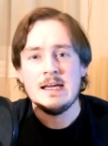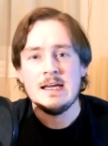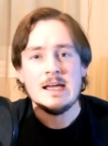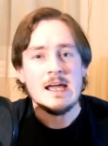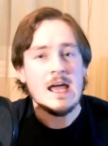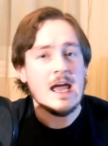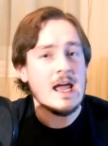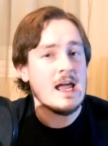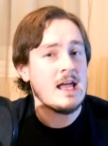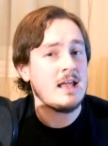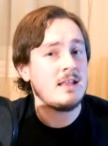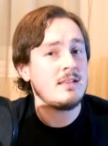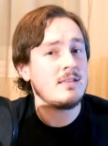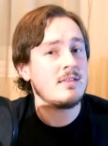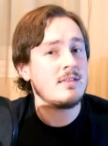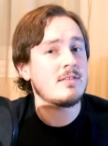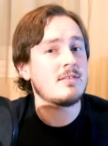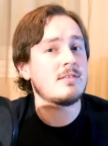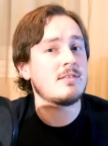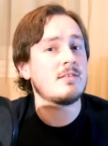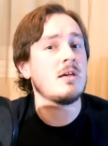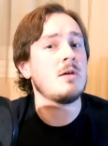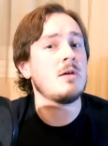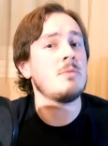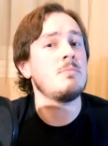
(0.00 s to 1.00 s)
and
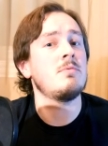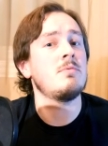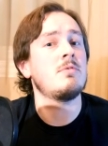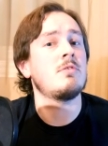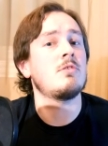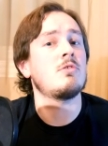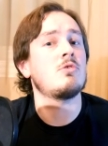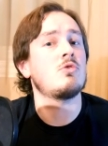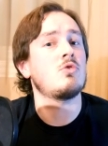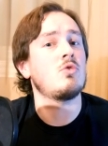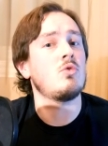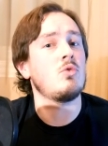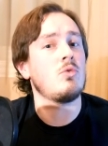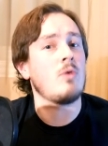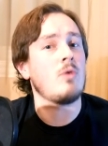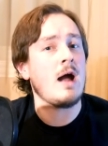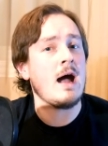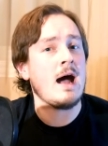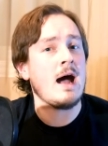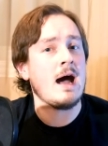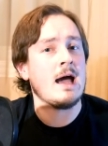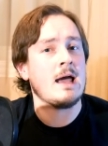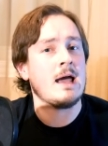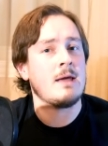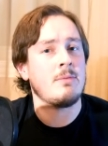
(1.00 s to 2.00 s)

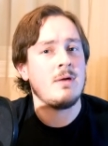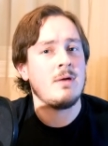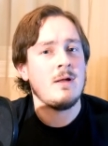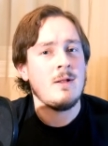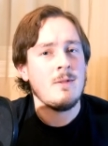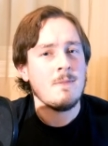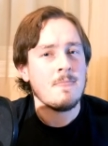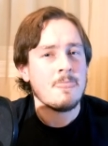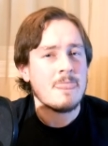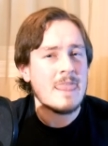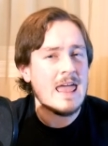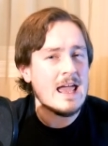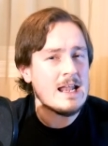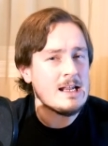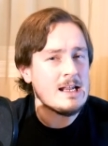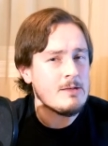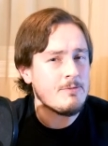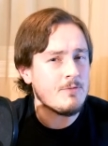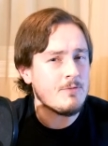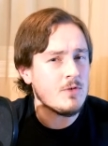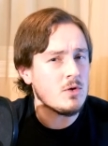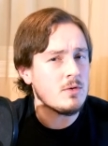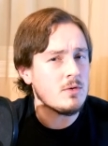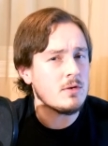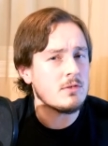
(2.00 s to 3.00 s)
subscribe. And
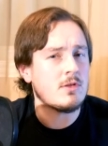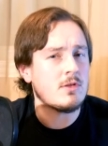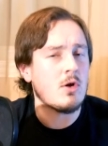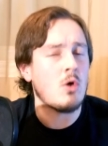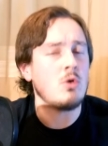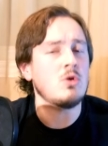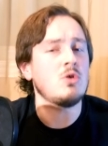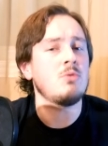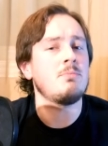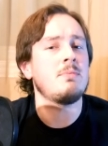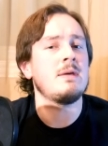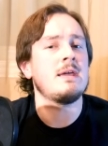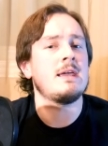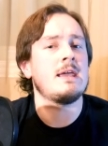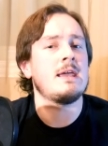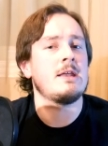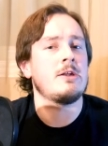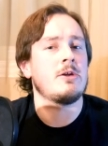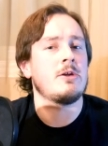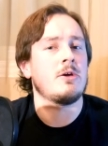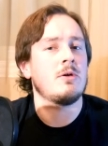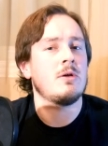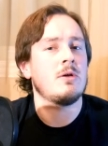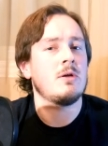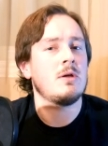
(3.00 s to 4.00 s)
if you're a total
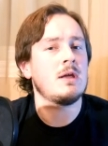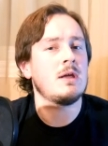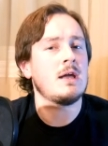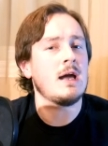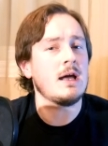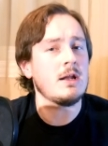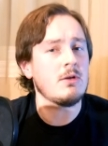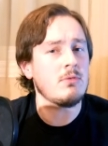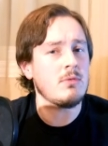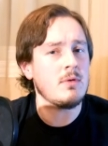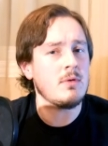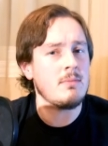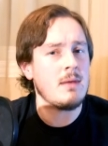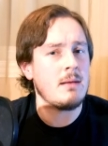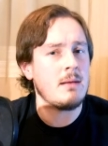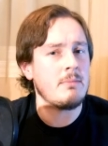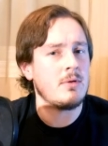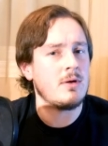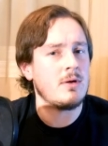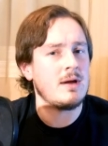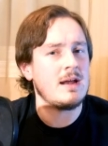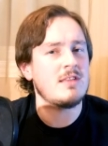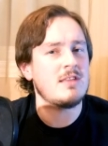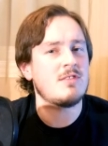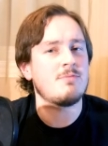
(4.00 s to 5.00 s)
beginner, gotta
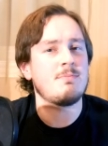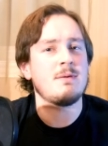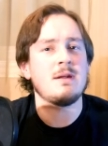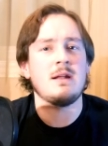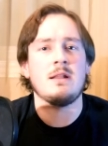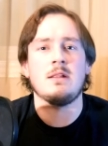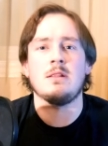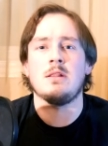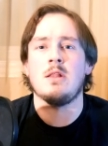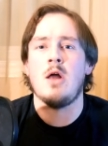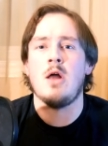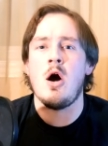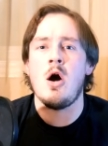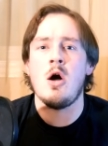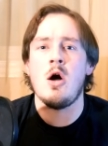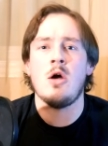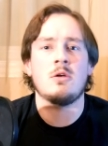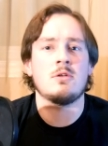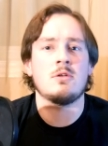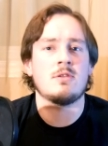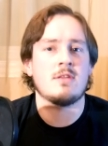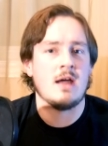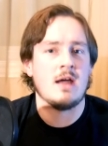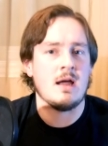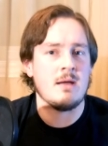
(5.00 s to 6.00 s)
remember, it's been a
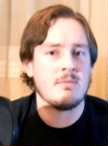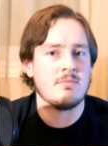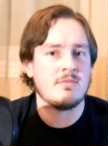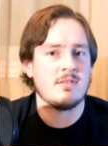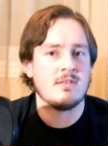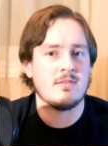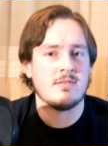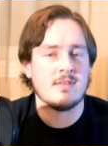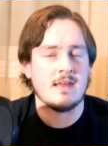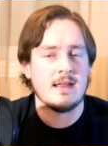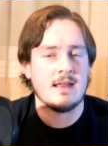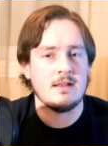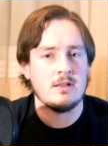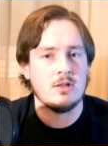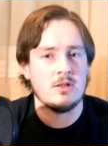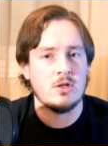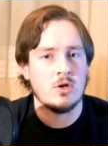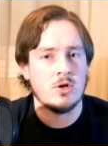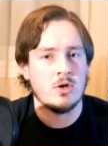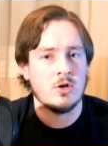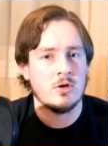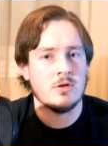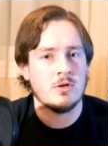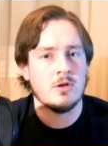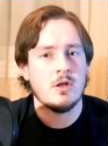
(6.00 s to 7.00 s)
long time since I
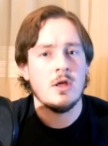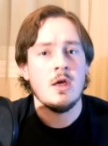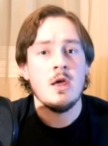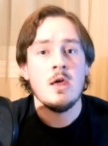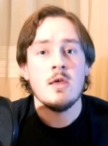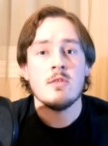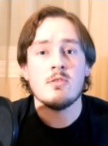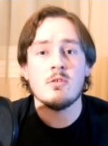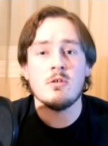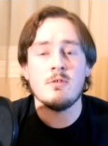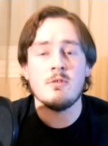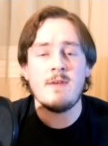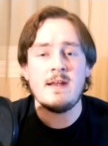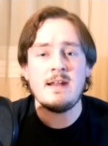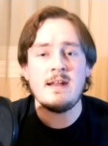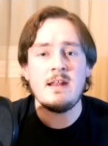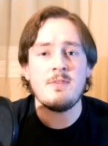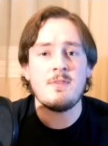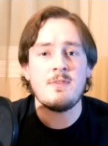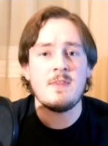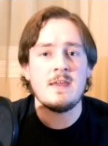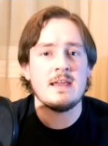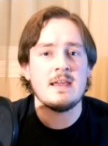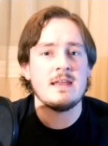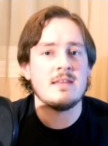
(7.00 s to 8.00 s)
learned. So if
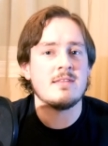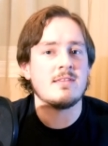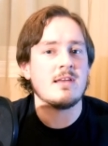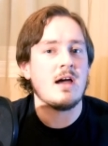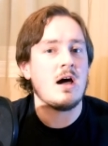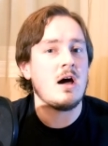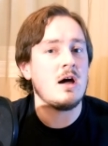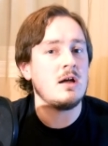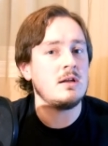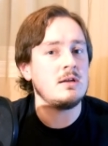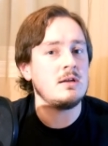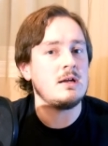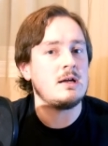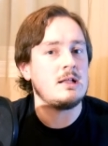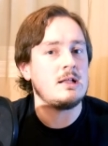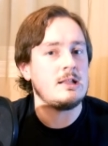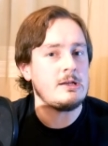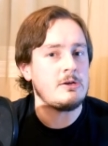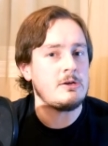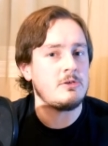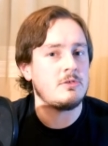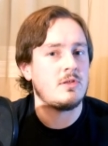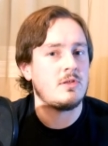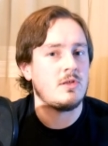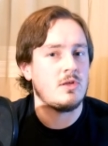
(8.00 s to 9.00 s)
anything is
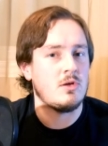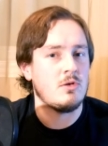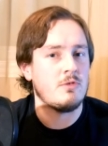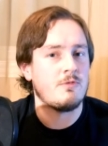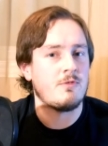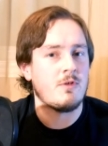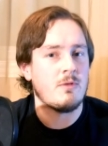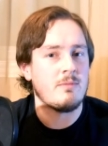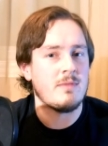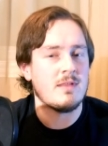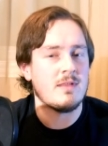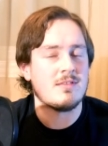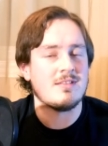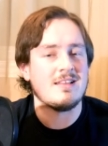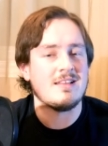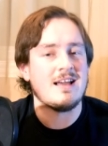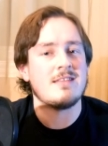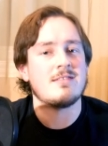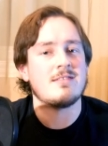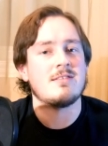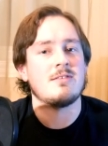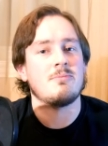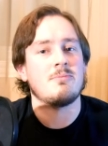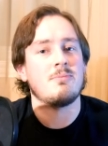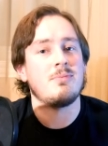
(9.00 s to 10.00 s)
unclear to you from this
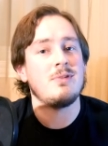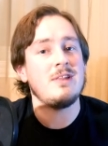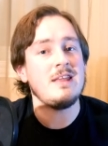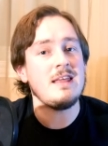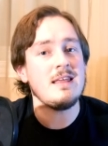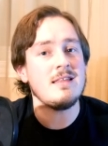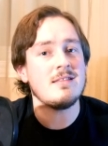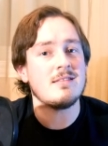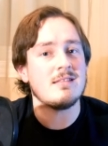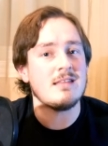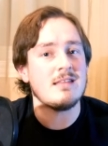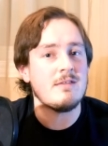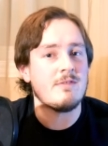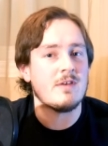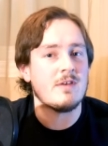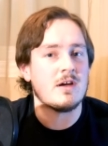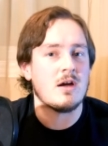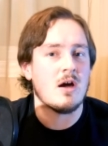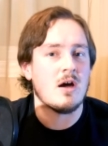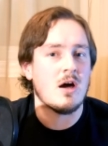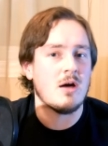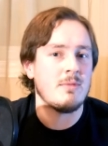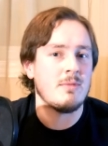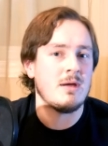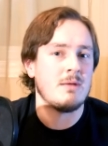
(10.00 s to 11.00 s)
lesson, please leave a
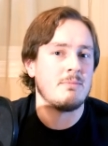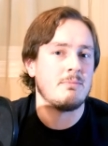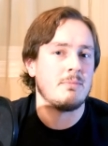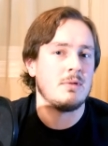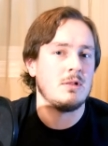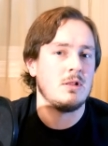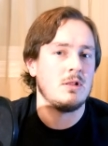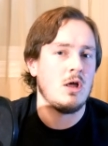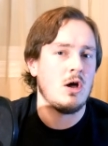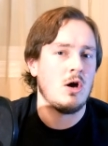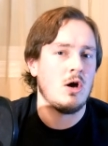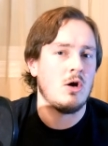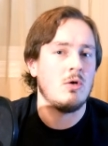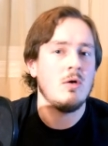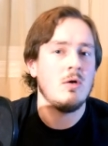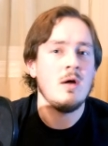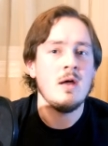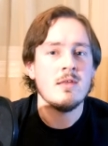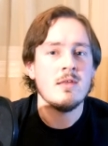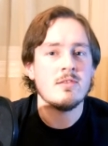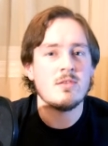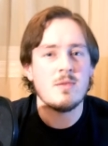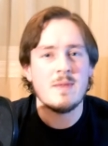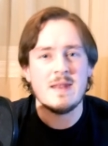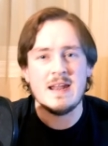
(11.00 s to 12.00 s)
comment below
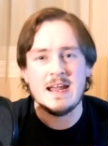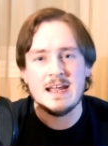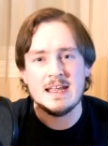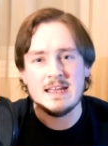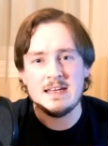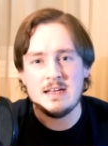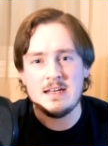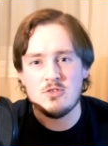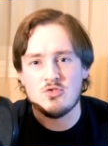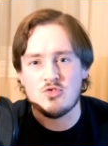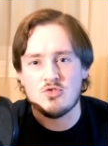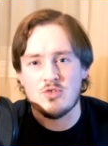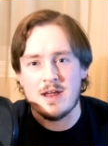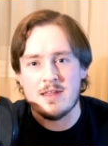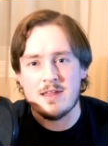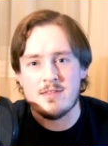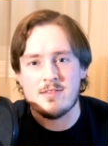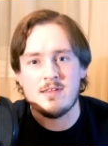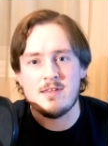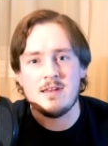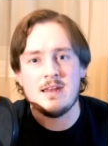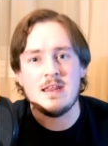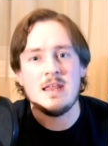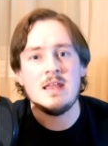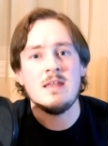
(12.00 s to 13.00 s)
so that I can address
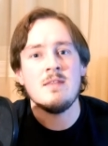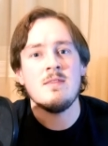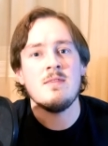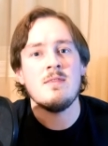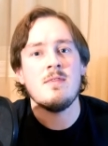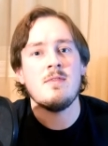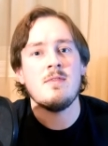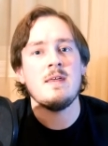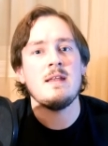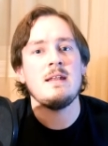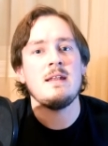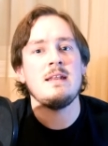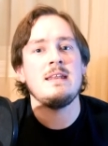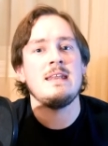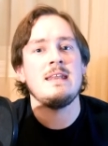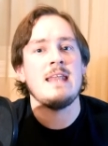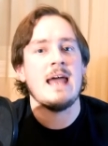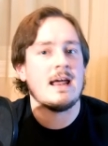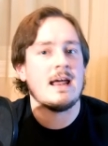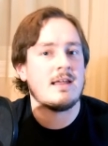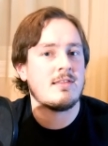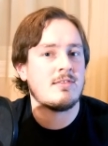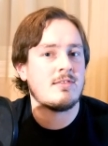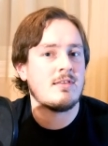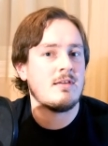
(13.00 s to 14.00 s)
it in the
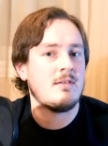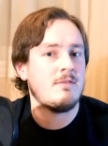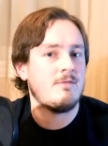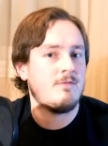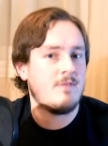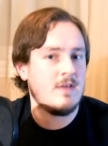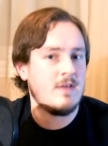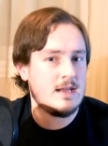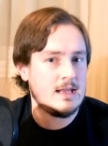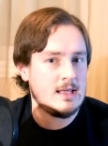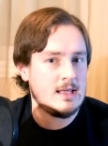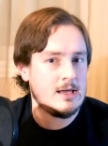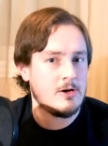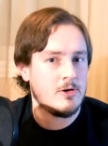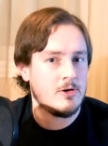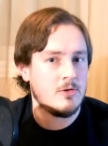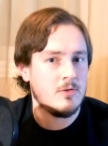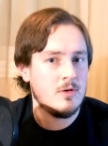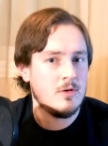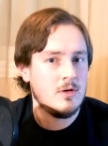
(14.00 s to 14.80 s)
next video.